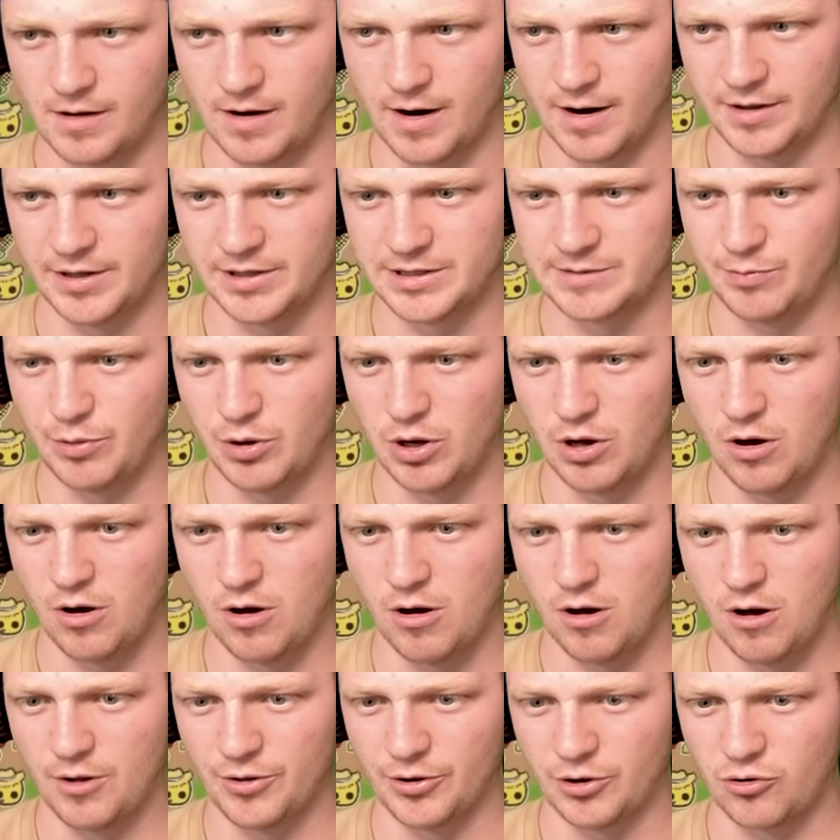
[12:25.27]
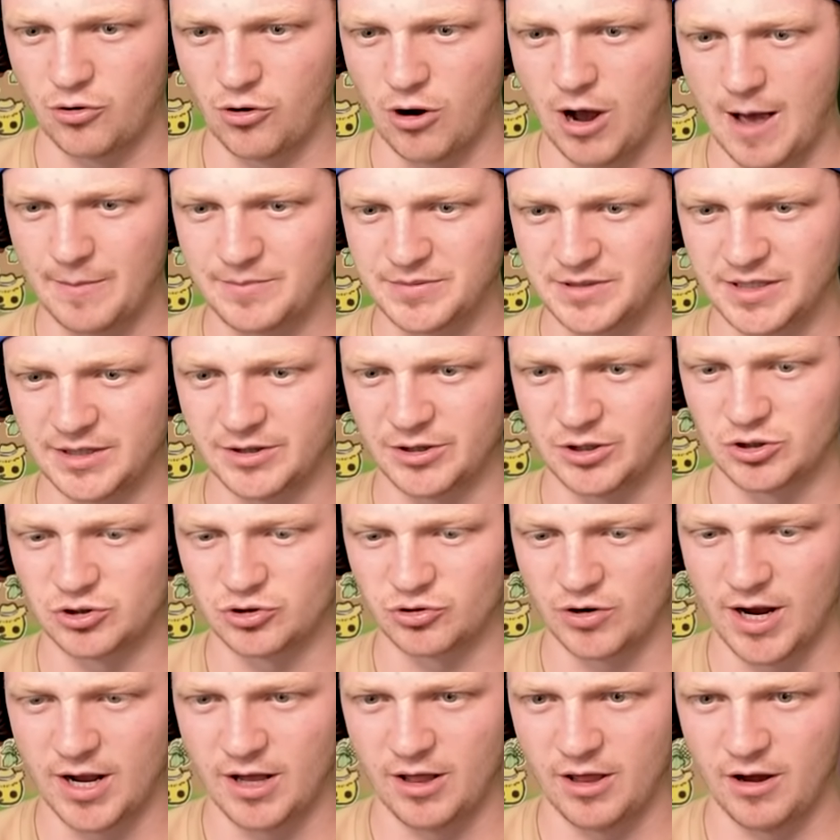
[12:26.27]
All right, let's put all the crops in the
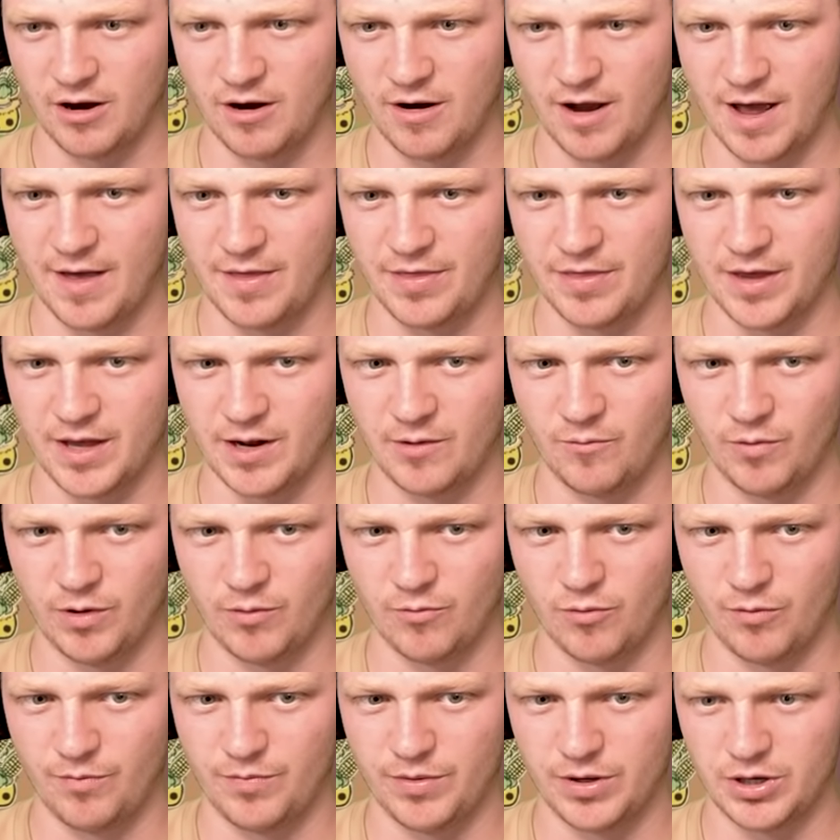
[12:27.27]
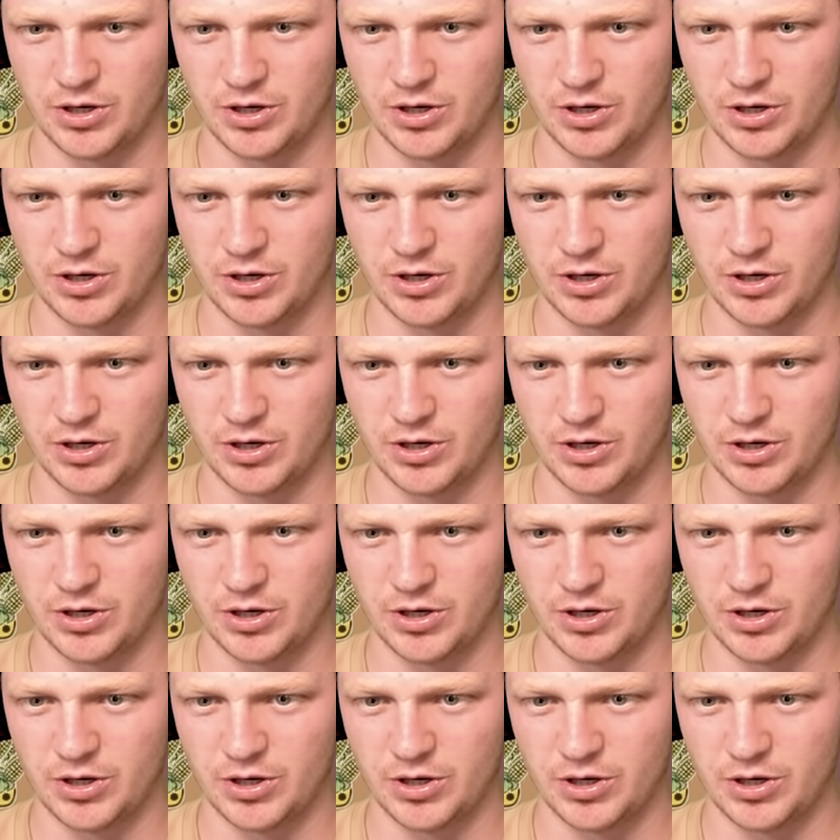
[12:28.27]
trailer and then we will be